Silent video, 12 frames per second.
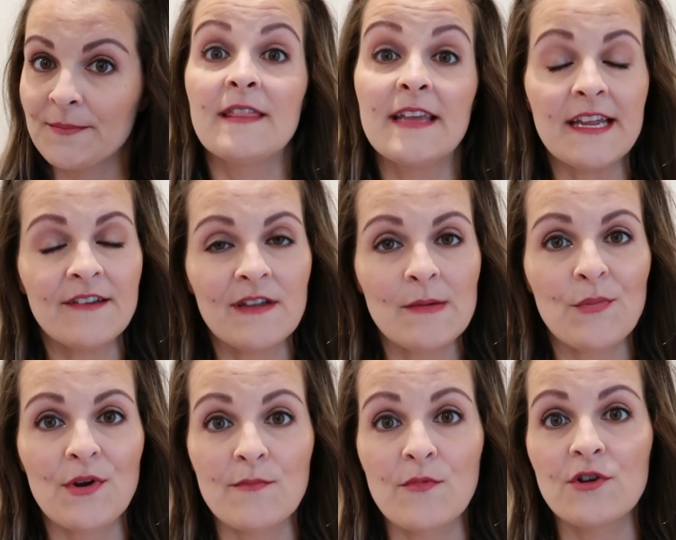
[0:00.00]
The evening
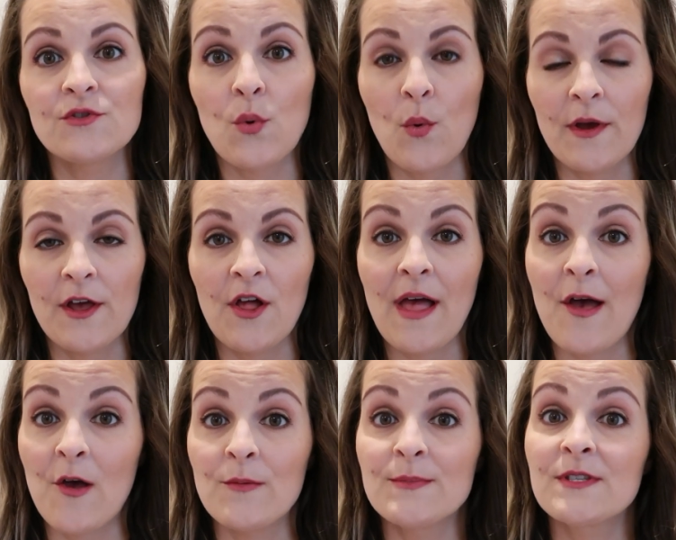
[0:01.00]
primrose oil
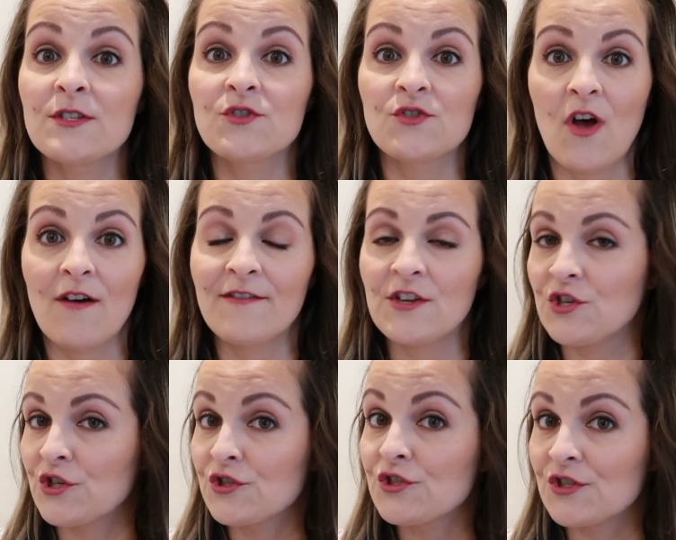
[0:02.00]
helps soften
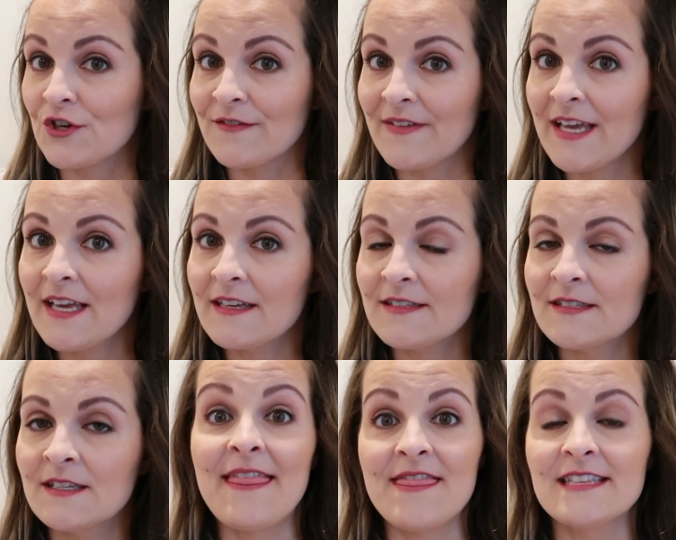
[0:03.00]
your
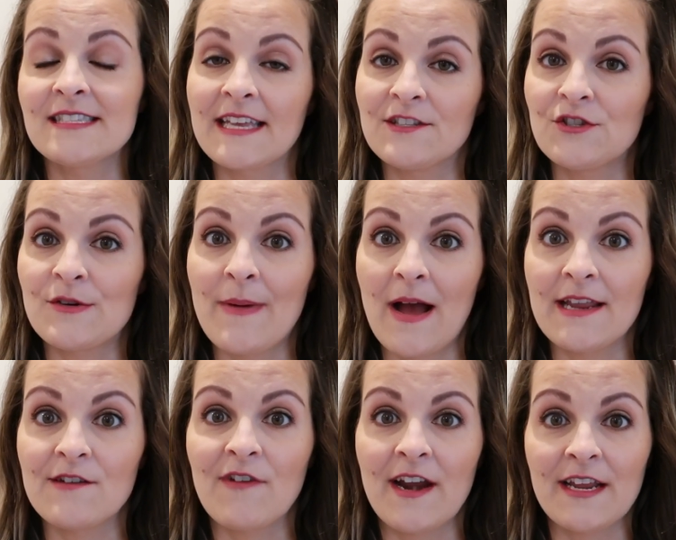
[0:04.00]
cervix, and this gets your
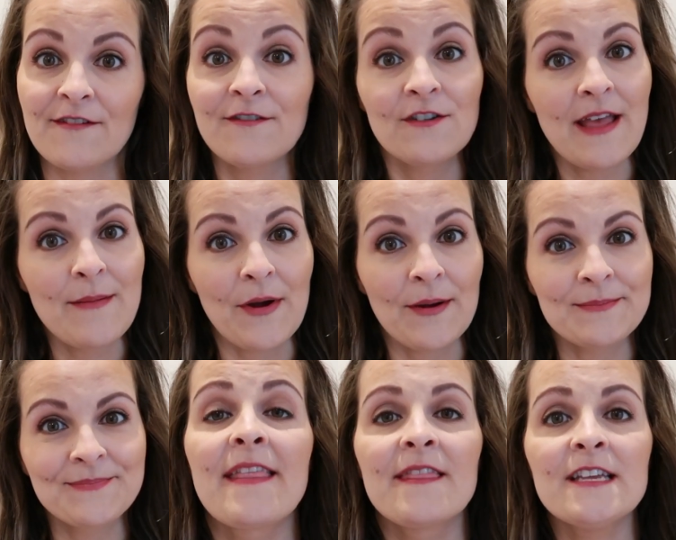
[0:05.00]
body ready for labor.
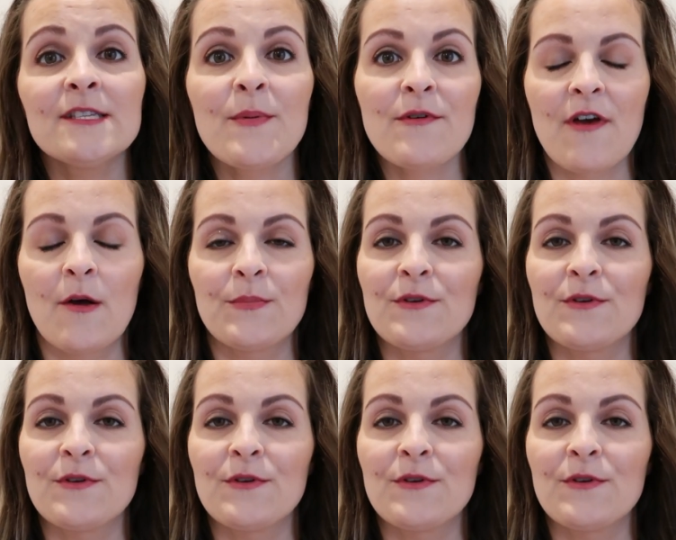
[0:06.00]
And these both help